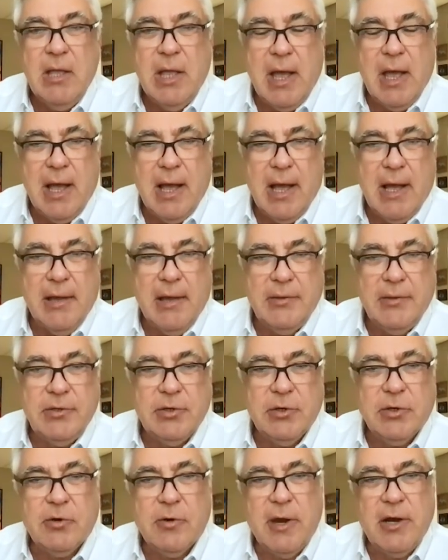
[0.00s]
uh,
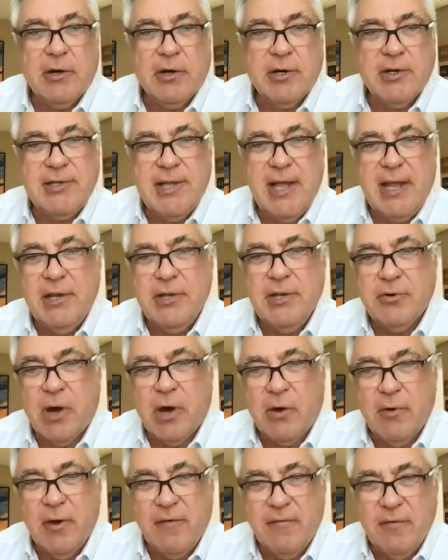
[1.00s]
to a greater extent into
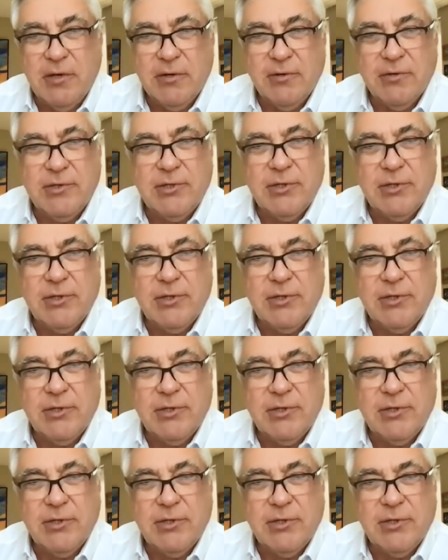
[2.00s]
our revenues.